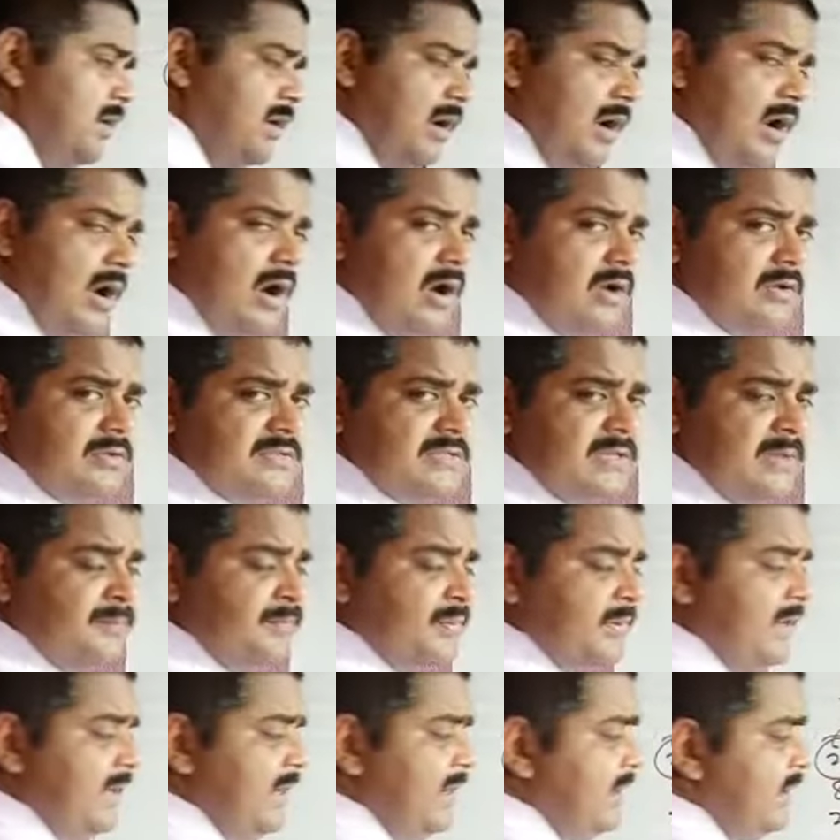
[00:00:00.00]
or
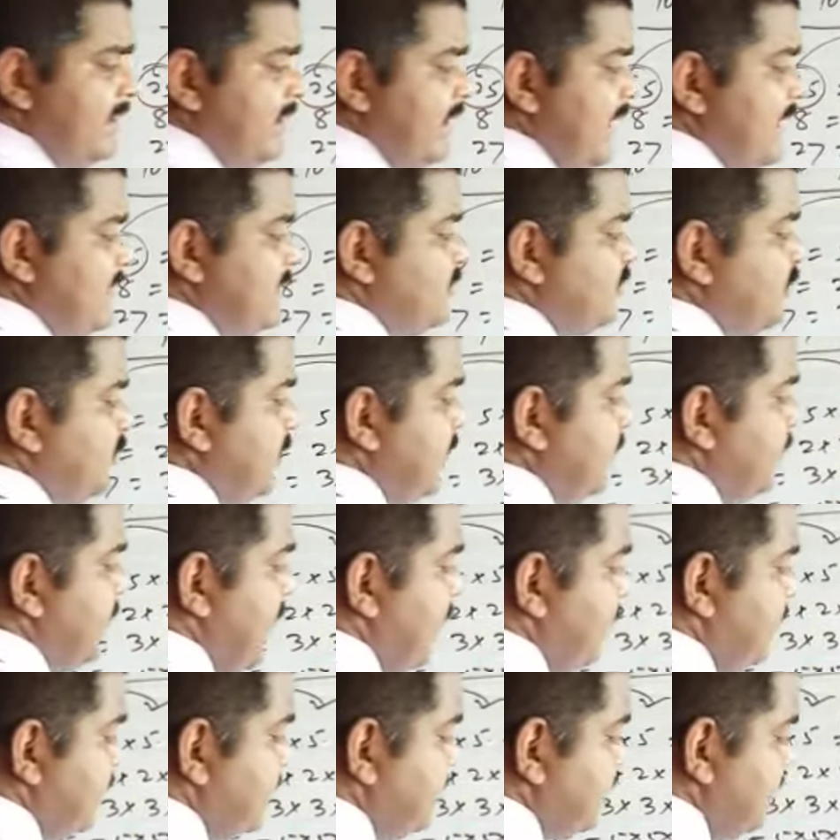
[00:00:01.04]
simply raised to the power